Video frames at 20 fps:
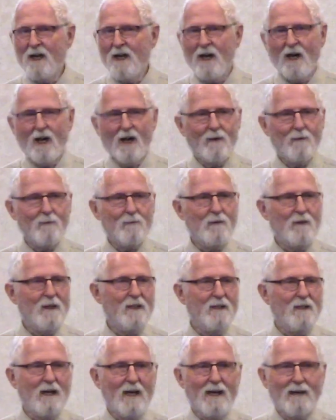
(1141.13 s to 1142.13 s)
of the
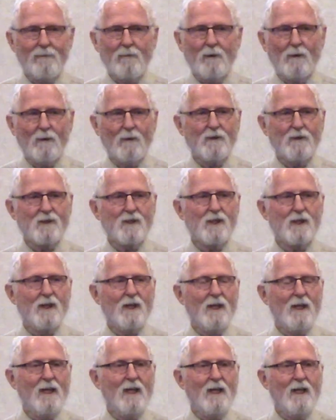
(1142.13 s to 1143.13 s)
devil's
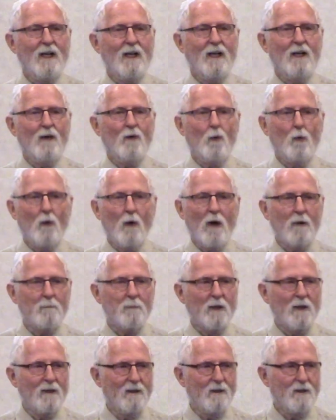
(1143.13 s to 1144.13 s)

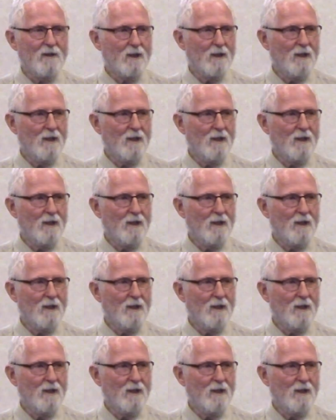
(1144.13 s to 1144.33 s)
weapons